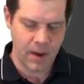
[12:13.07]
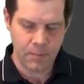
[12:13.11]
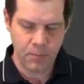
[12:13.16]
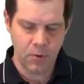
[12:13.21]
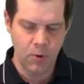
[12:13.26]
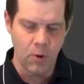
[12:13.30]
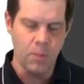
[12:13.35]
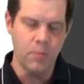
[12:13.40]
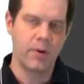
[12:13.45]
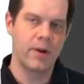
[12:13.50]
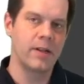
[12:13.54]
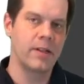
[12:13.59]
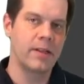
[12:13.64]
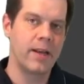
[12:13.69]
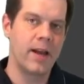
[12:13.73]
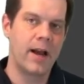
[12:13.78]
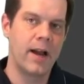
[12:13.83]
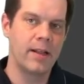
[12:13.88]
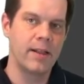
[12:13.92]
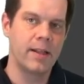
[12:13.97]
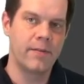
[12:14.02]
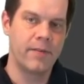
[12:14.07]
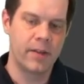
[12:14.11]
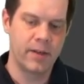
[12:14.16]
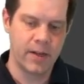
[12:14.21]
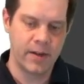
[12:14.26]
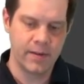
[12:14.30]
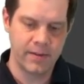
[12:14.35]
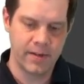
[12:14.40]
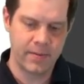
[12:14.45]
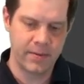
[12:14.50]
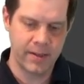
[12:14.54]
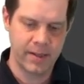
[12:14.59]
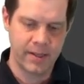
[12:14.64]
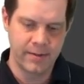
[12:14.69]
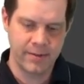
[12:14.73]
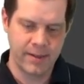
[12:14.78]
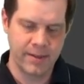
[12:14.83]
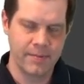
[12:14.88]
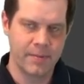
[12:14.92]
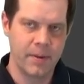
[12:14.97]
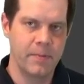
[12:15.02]
appropriately high level enough. Some of
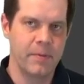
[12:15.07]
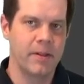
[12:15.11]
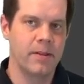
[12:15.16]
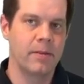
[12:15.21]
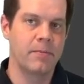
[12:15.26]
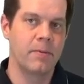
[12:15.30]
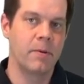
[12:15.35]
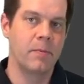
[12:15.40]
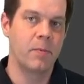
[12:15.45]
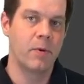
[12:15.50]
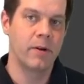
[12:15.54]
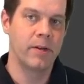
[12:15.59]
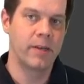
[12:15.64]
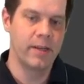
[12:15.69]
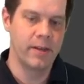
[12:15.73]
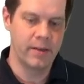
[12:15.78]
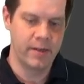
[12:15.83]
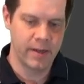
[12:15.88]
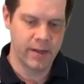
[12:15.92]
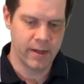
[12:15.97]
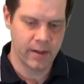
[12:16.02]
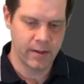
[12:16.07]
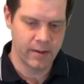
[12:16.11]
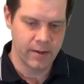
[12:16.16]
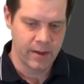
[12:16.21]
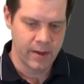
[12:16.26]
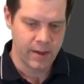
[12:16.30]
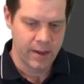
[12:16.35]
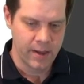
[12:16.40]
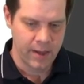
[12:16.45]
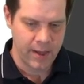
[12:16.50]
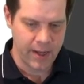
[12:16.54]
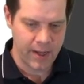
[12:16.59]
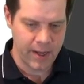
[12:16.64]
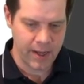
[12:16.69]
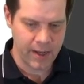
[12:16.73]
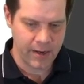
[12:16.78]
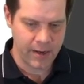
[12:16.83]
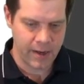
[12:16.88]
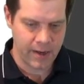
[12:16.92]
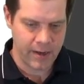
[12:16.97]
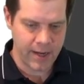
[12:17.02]
this gets maybe a little bit more detailed.
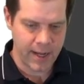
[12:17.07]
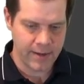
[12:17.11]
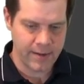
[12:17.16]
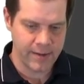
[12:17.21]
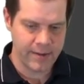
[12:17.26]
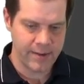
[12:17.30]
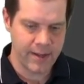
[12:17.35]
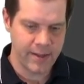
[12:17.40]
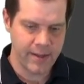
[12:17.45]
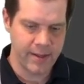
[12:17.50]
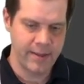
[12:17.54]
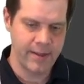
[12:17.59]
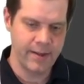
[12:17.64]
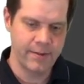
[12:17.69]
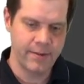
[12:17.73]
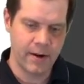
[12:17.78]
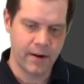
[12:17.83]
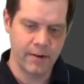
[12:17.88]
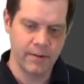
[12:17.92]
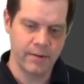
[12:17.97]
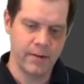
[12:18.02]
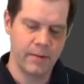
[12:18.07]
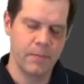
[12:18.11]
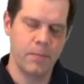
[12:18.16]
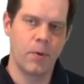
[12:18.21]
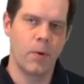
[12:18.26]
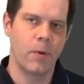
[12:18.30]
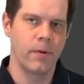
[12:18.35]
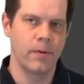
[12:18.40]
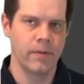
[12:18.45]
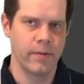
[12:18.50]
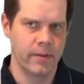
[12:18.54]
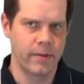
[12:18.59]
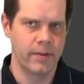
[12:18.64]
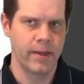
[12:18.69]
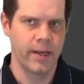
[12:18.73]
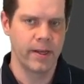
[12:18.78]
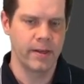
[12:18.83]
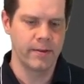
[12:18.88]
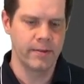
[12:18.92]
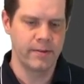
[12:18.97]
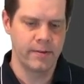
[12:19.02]
And not to say that these aren't important
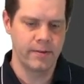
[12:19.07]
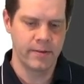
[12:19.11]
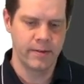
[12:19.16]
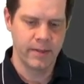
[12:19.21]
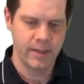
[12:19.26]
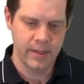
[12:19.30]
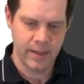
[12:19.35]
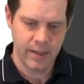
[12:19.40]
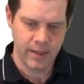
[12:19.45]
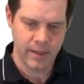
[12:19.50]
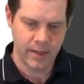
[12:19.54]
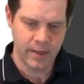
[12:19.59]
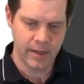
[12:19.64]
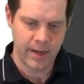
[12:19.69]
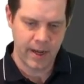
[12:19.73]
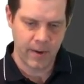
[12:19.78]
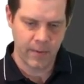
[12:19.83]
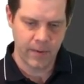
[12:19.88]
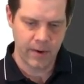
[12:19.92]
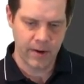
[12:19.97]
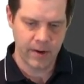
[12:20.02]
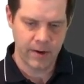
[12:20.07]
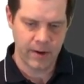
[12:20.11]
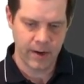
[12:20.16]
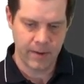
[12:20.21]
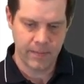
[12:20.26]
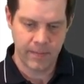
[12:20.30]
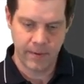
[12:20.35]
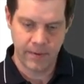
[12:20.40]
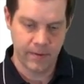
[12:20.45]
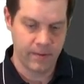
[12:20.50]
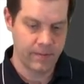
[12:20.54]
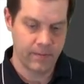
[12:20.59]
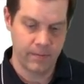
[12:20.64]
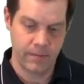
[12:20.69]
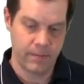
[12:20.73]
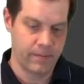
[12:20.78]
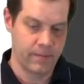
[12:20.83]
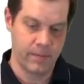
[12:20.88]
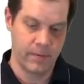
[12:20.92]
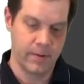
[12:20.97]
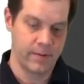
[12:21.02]
things in a network. I mean,
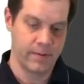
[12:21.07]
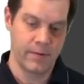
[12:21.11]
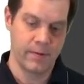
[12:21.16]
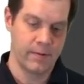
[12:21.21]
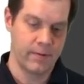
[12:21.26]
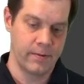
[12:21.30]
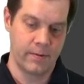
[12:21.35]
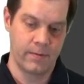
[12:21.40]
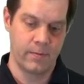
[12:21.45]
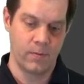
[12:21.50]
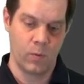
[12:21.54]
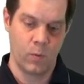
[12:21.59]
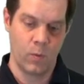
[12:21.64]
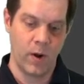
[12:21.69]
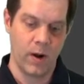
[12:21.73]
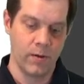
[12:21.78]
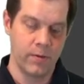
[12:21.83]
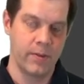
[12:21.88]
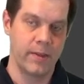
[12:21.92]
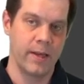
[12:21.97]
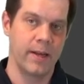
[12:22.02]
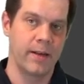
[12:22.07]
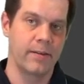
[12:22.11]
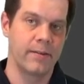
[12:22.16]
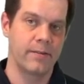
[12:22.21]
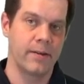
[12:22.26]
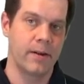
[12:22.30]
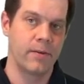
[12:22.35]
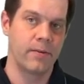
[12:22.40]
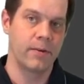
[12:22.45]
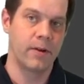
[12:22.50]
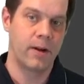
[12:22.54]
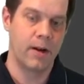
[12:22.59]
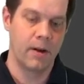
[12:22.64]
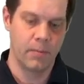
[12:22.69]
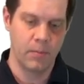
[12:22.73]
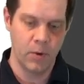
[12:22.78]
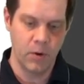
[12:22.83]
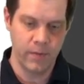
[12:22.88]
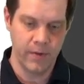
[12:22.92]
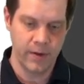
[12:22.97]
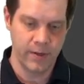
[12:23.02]
this is where things are, are
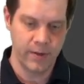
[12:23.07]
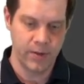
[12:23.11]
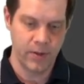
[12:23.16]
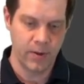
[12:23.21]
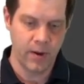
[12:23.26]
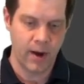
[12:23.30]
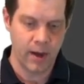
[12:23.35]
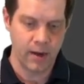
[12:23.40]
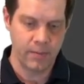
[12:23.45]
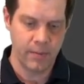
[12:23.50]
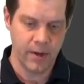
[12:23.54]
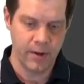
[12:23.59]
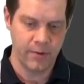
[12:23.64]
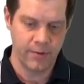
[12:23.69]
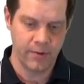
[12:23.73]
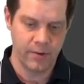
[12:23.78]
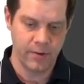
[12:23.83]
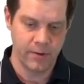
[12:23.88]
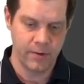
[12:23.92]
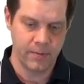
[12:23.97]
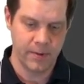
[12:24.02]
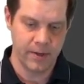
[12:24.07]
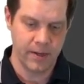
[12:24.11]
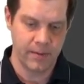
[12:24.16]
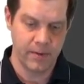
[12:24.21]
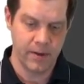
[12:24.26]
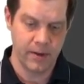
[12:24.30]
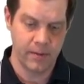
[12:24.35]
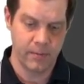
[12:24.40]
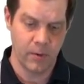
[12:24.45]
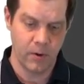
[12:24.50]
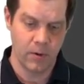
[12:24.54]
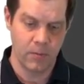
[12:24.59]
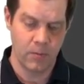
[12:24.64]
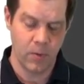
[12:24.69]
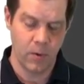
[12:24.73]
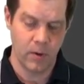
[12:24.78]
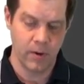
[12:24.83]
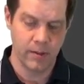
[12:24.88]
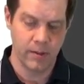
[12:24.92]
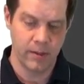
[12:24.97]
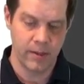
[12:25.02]
moving to. Automation is becoming a more
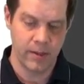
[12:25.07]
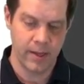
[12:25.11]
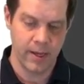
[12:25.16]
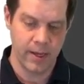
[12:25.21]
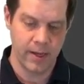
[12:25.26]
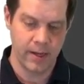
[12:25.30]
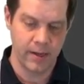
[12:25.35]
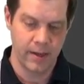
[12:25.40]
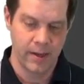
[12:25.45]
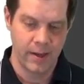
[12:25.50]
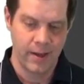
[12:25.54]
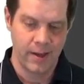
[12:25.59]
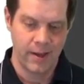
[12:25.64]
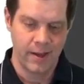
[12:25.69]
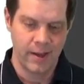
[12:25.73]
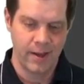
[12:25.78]
important thing.